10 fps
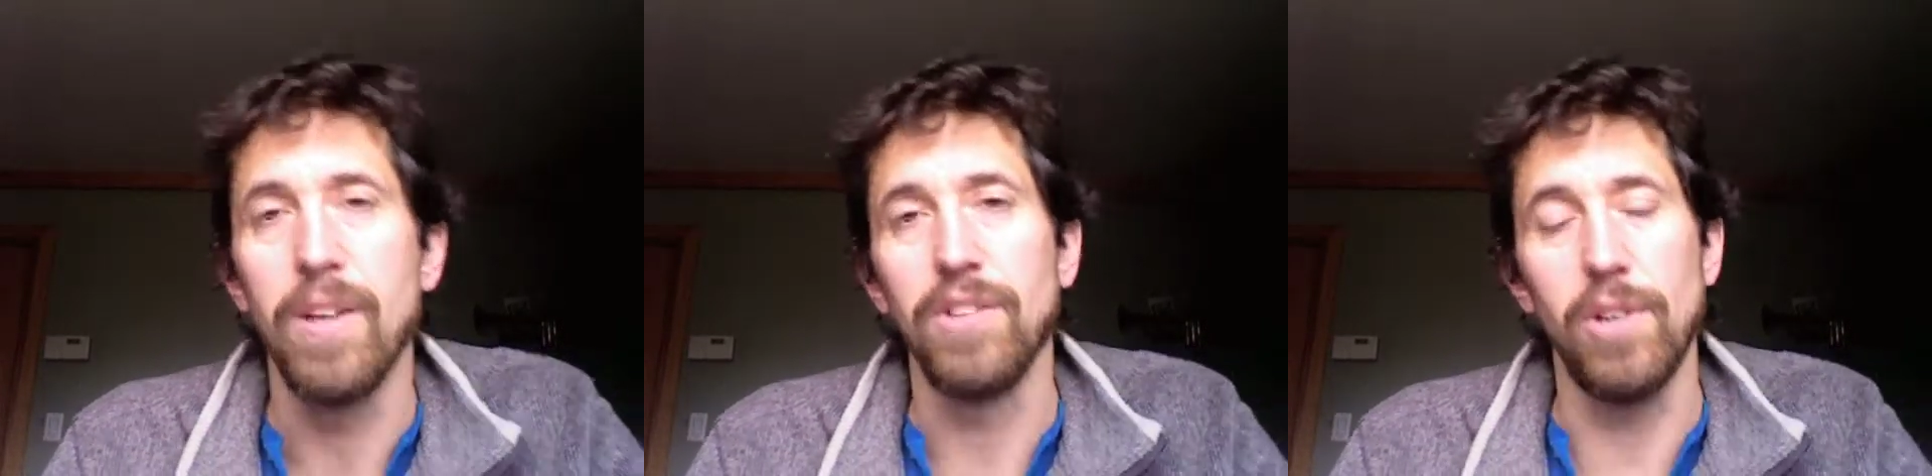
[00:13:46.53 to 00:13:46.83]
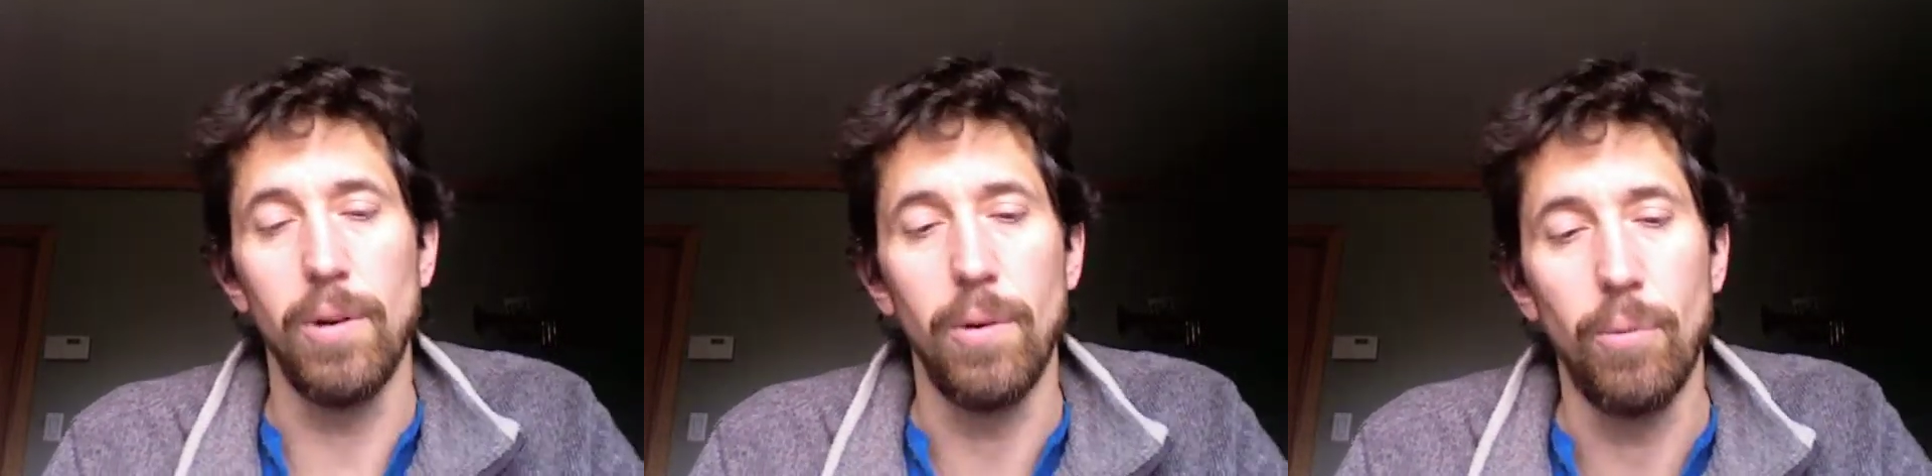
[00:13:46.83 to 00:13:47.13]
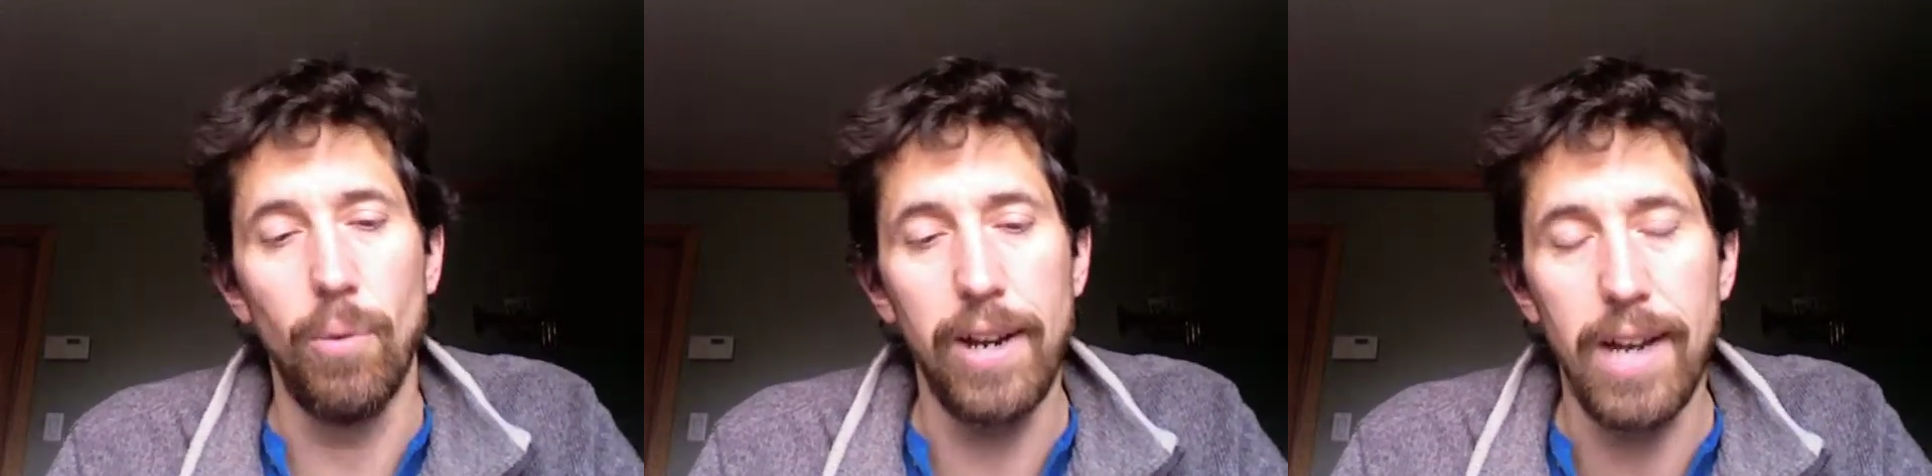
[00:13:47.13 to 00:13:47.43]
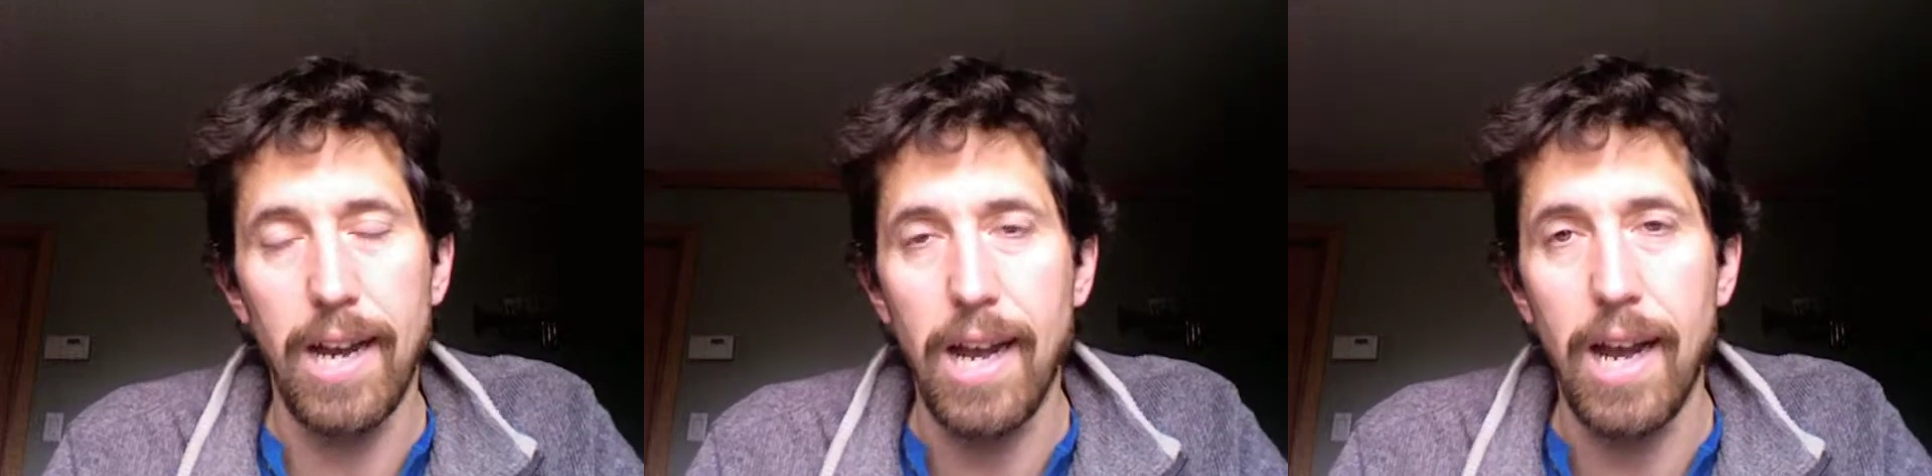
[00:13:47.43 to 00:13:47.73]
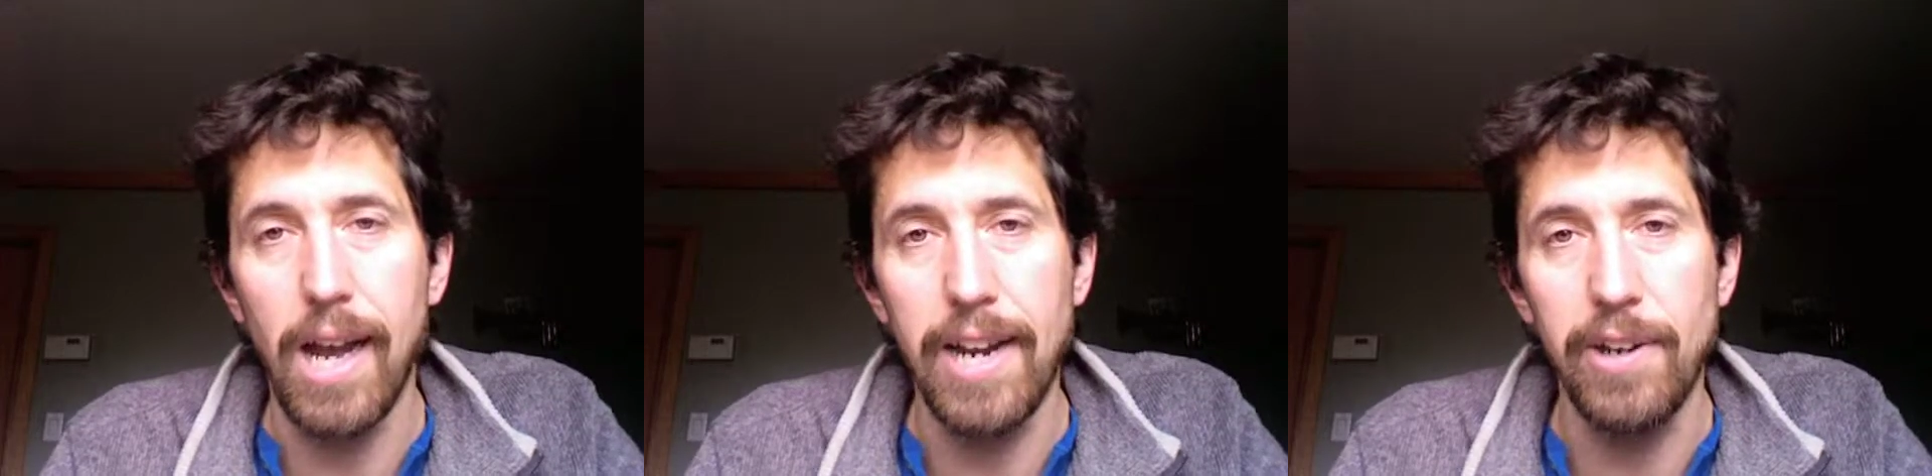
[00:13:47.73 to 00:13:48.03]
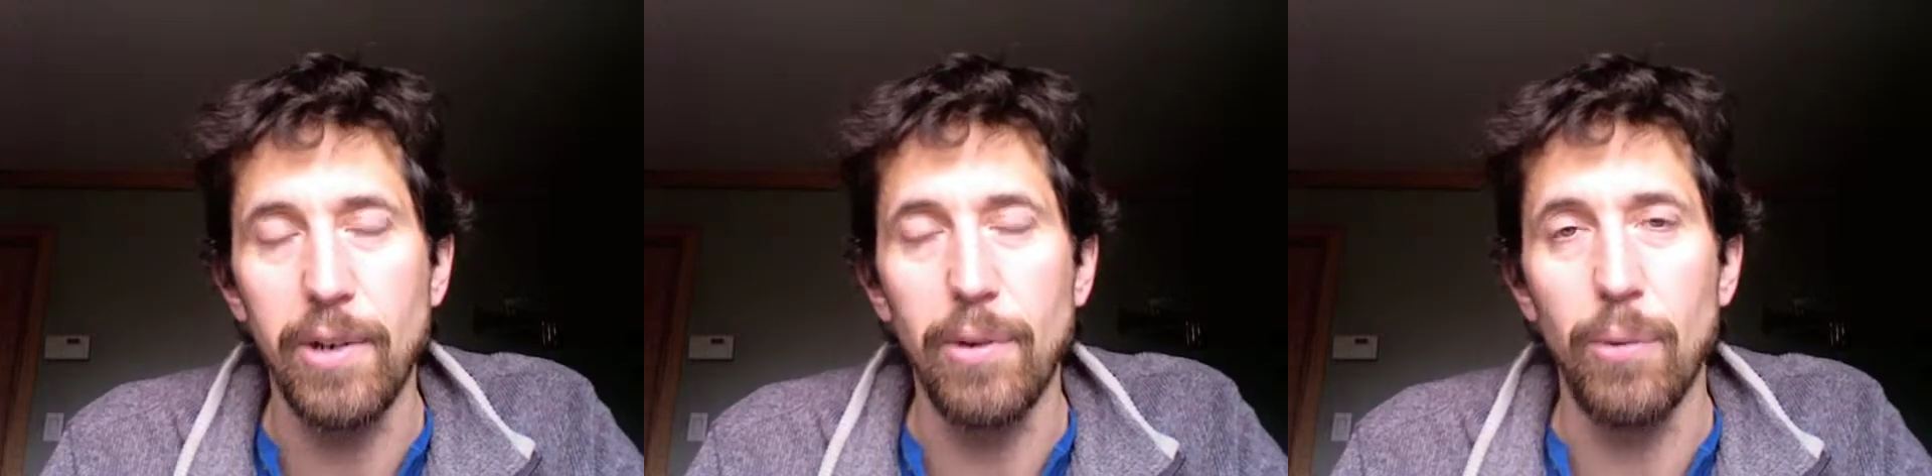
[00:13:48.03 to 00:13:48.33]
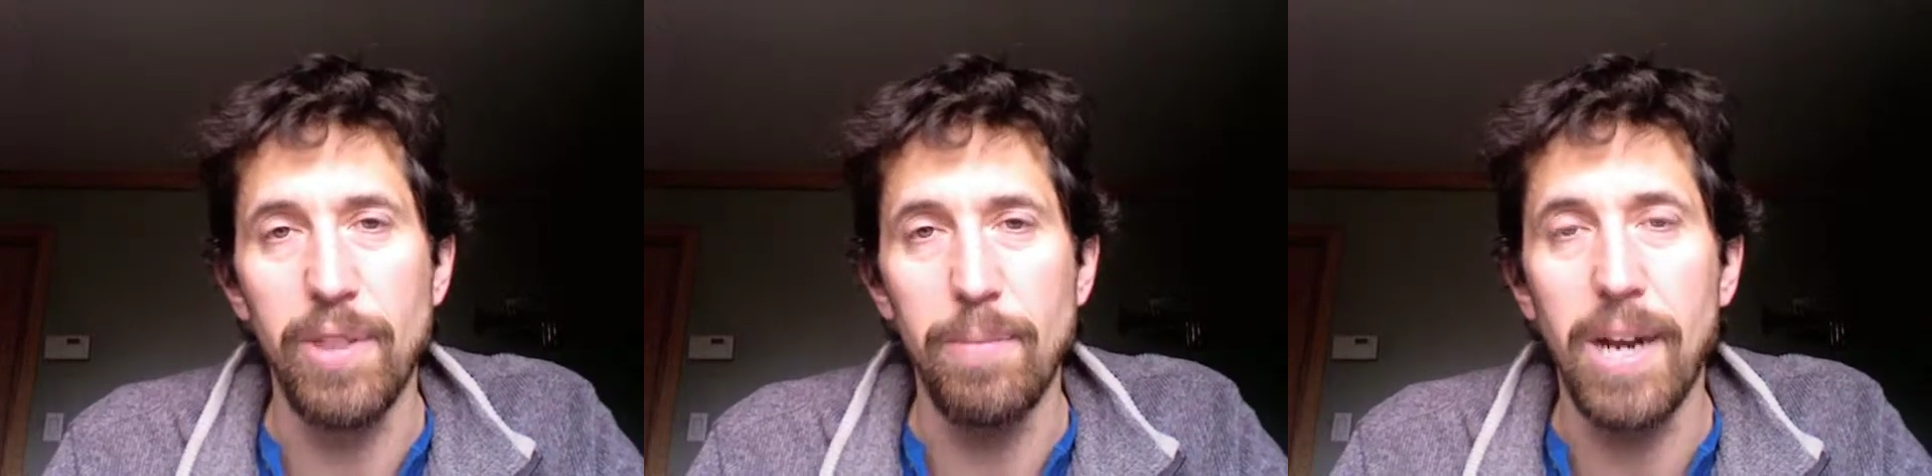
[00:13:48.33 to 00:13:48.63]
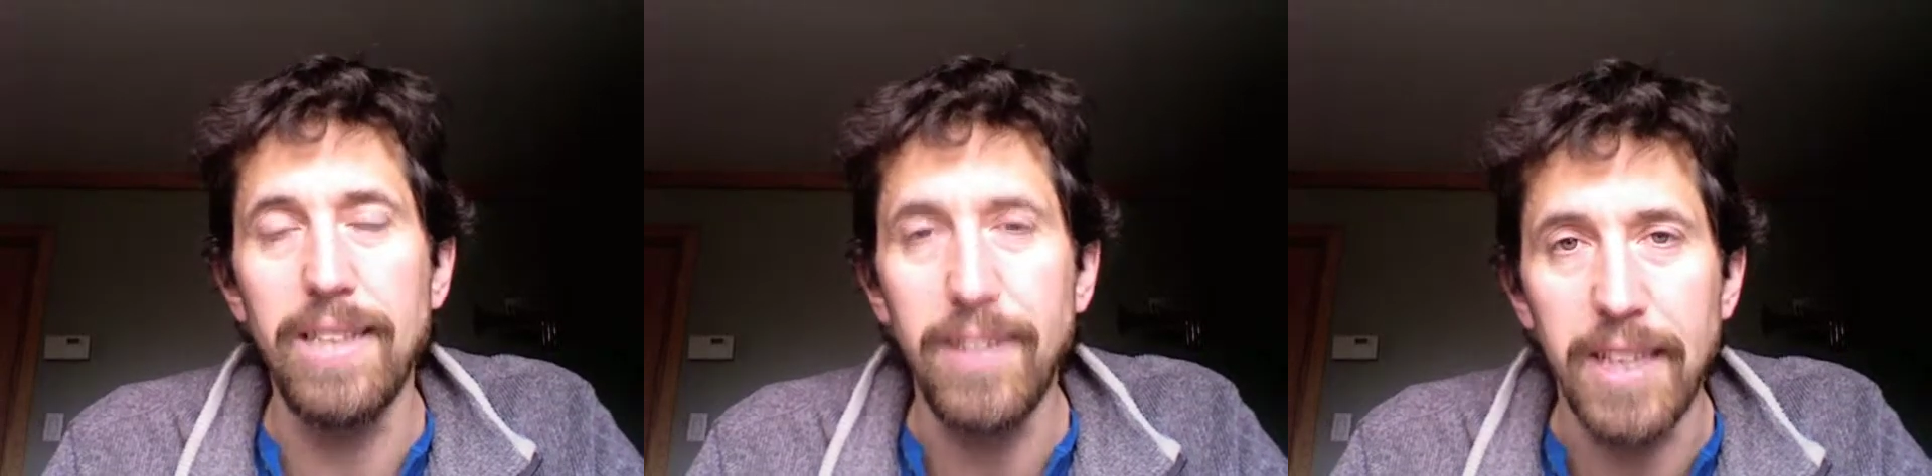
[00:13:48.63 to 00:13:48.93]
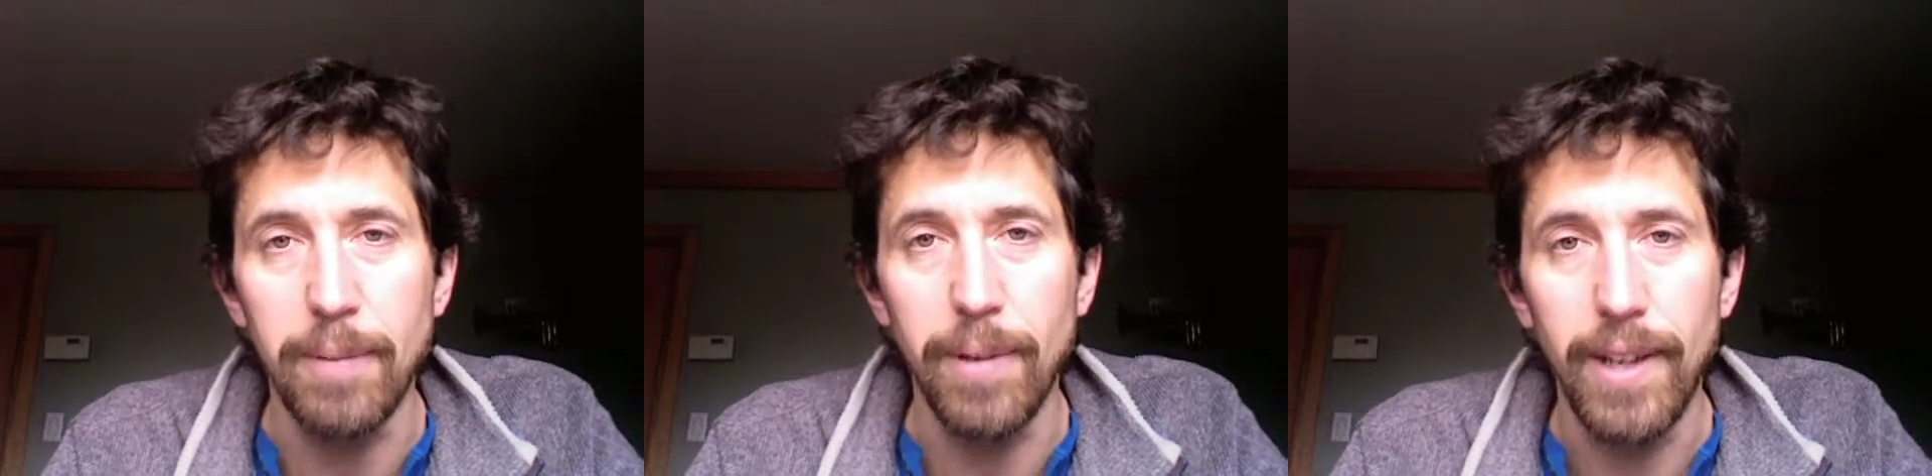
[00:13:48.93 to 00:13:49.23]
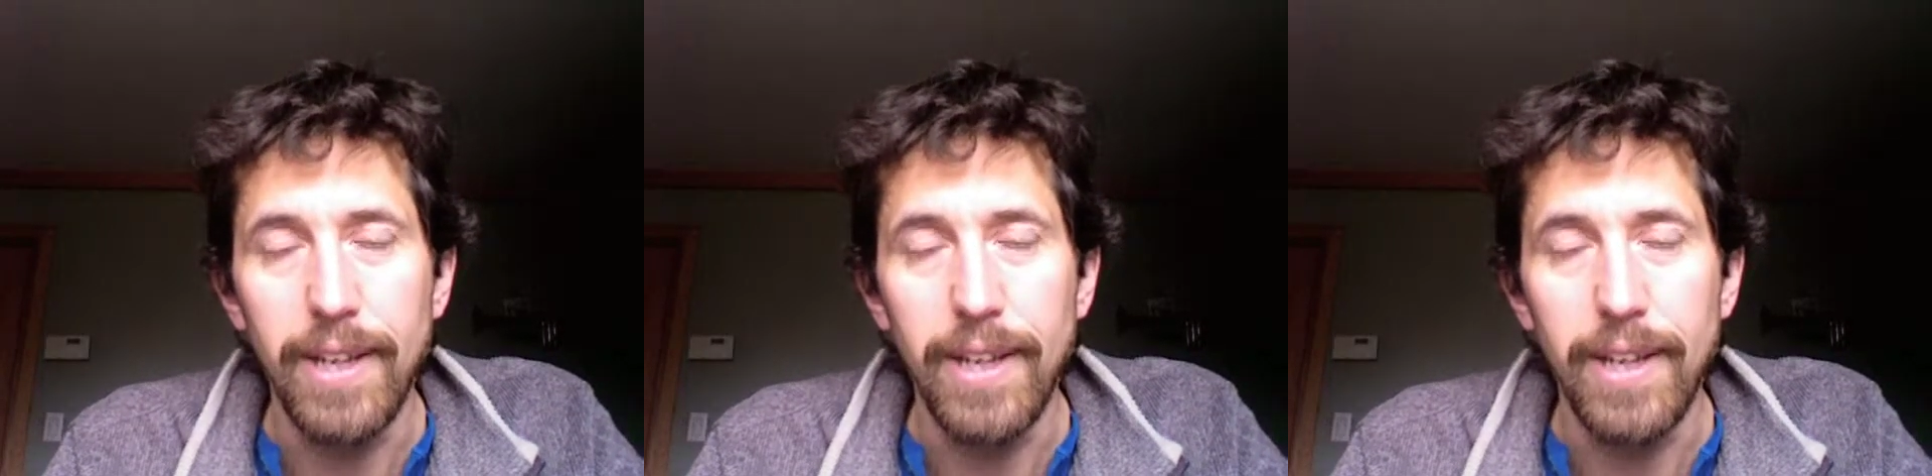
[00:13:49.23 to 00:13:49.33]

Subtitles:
So what I do with my team